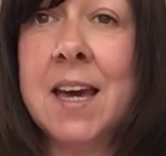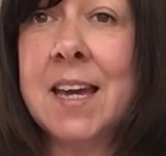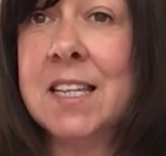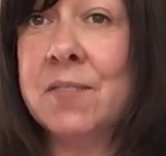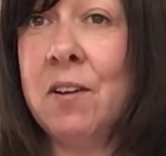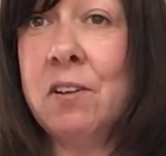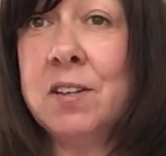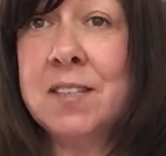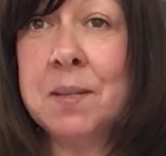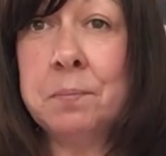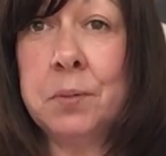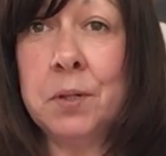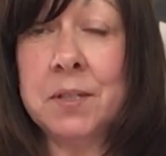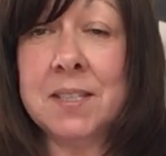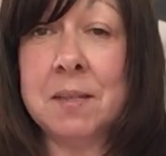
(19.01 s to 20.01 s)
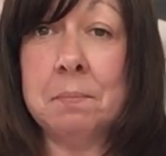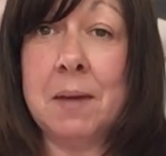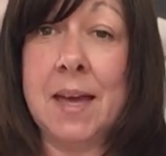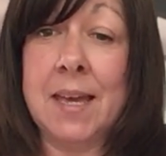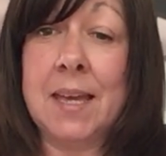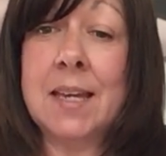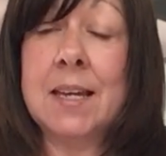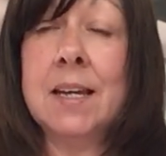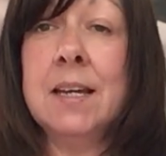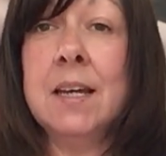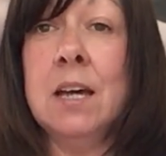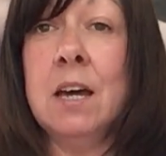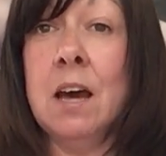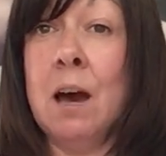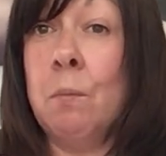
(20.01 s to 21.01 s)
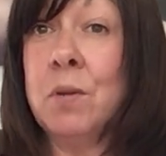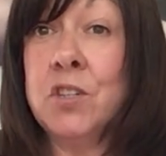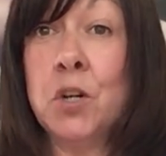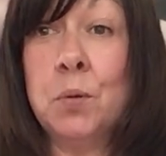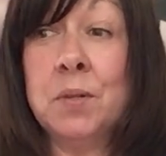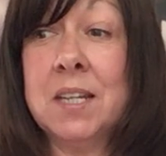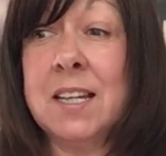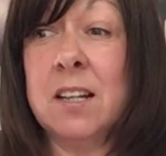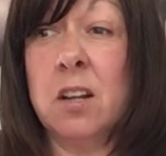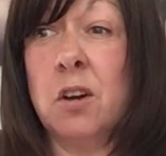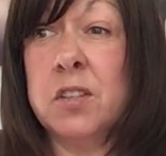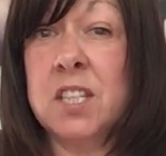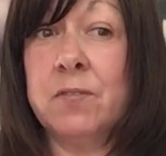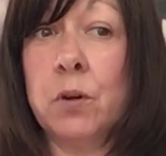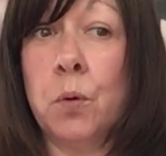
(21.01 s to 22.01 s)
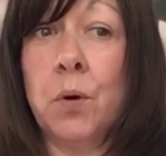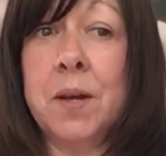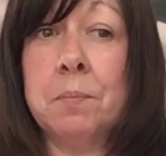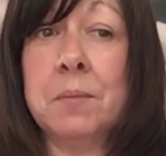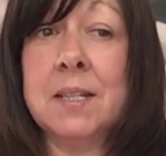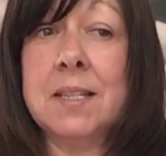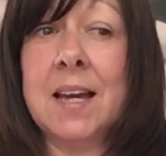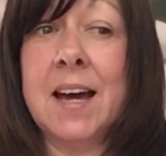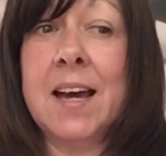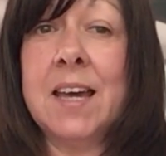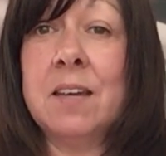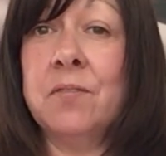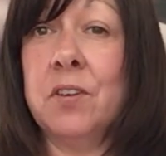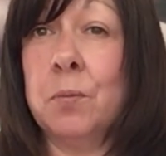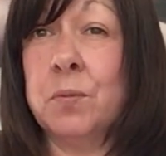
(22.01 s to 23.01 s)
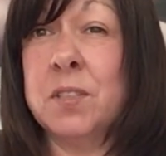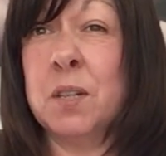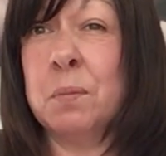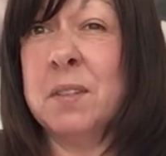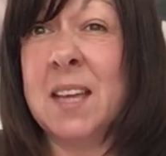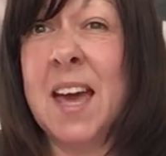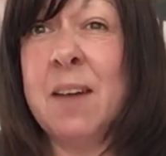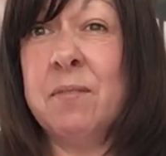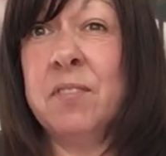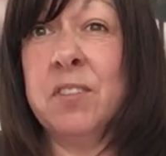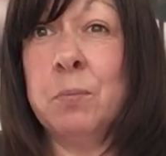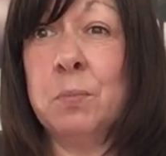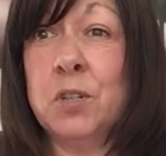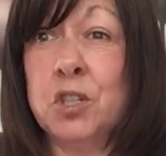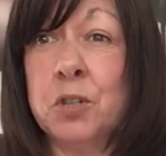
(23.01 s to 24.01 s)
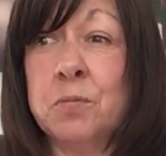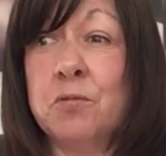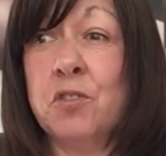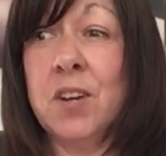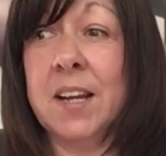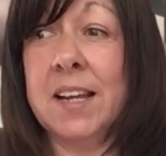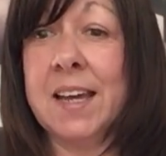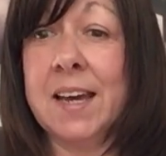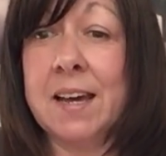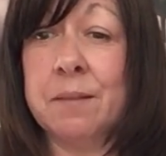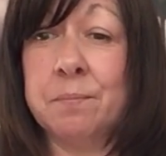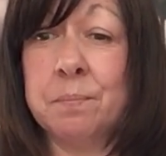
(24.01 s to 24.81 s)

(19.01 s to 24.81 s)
It's very simple to make and we don't need lots of equipment either, so everything we should really